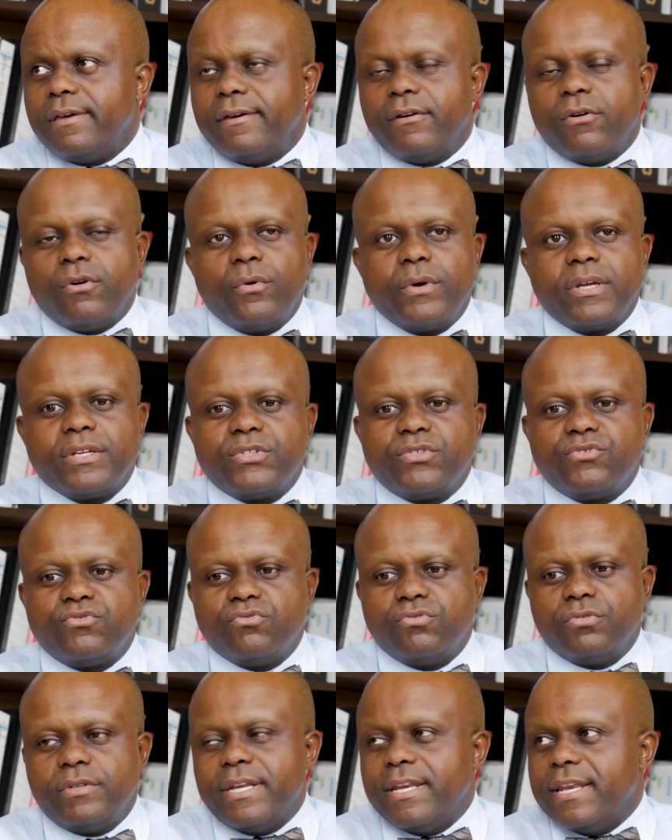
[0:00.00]
owing
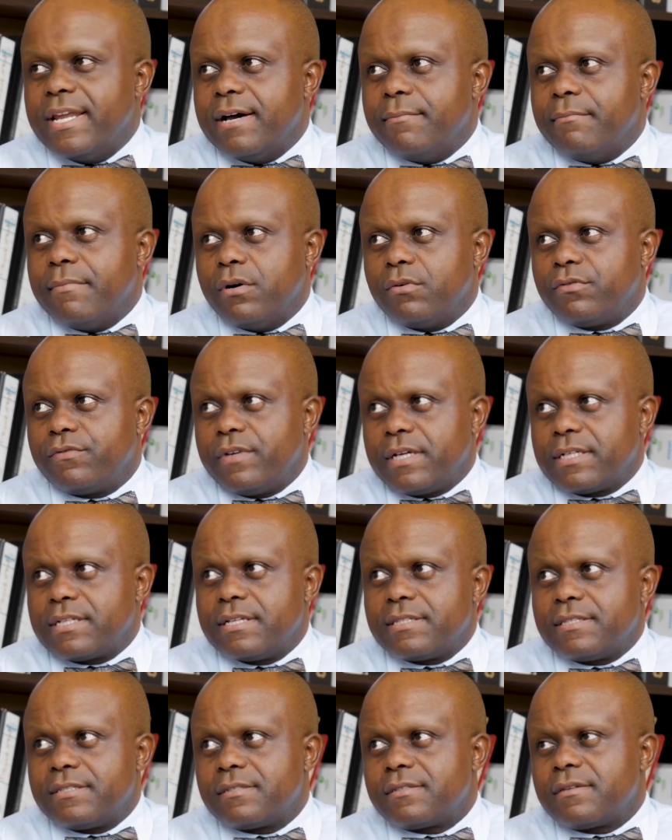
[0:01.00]
to a number of
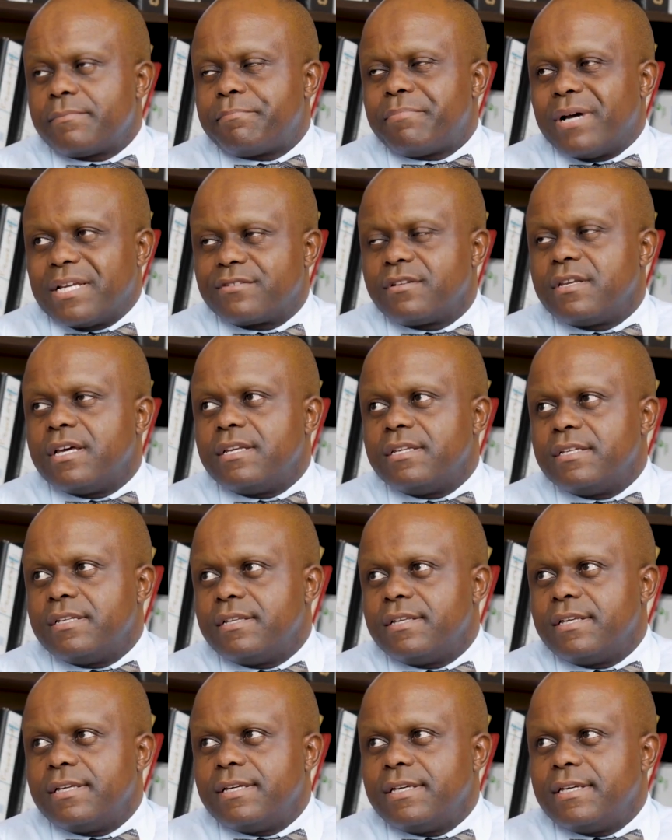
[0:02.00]
factors, particularly
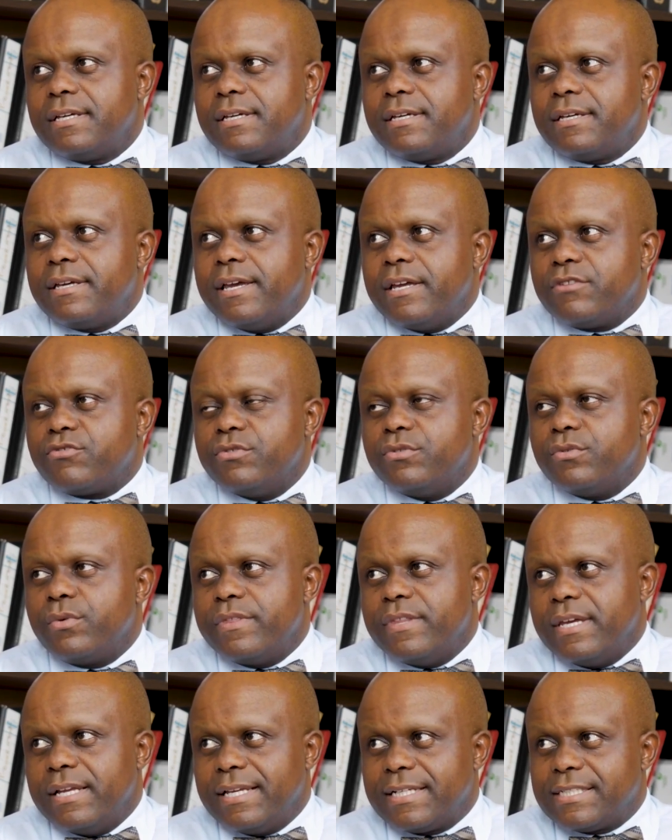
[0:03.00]
to do
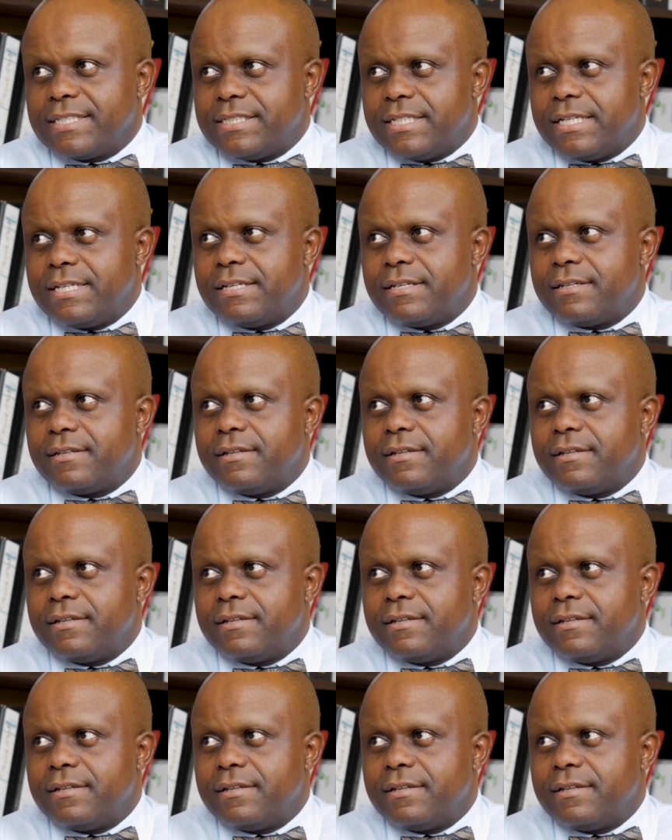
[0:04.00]
with the election.